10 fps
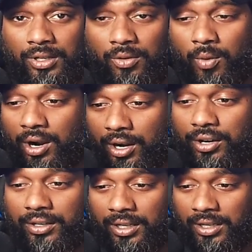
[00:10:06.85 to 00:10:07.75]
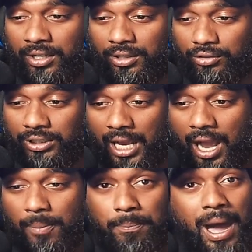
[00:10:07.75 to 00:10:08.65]
Word. You see
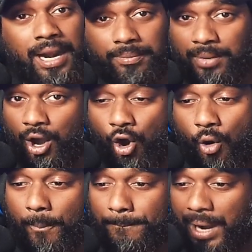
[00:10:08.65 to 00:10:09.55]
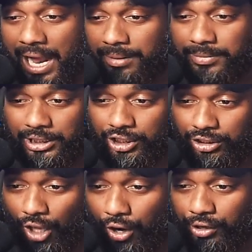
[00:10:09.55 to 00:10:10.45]
how bottom hole bottom is
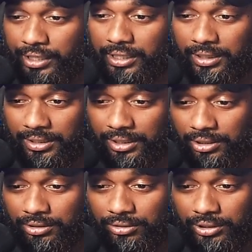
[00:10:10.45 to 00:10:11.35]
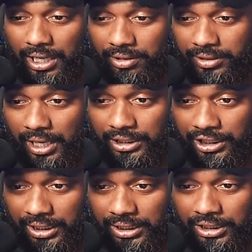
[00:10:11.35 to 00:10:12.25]
sturdy. You see how thick
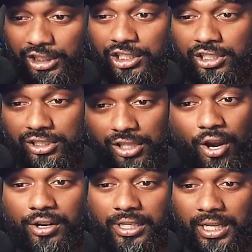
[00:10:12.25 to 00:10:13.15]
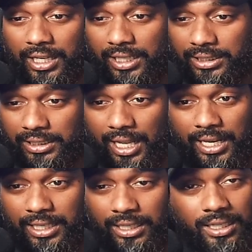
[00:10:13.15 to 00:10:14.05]
she is? She's sturdy. This
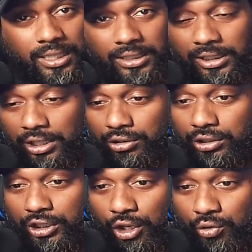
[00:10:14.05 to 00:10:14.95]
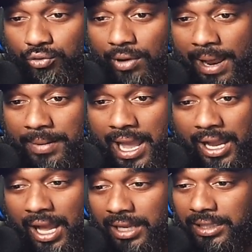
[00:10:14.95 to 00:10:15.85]
lady, she'll grab that
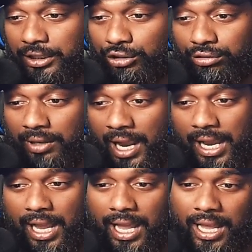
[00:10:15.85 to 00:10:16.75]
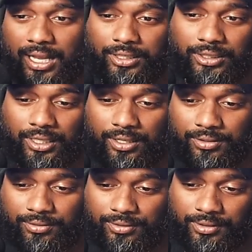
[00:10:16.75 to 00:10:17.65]
collar and drag her ass,
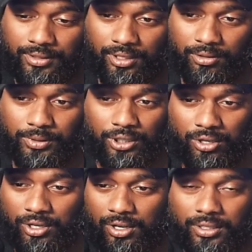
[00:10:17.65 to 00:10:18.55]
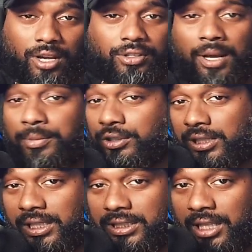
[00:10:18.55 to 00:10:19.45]
yo. What are we talking about? Yo, W
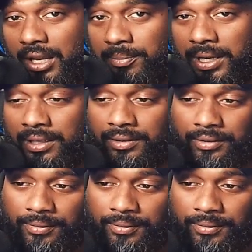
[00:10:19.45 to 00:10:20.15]
to the sun, man.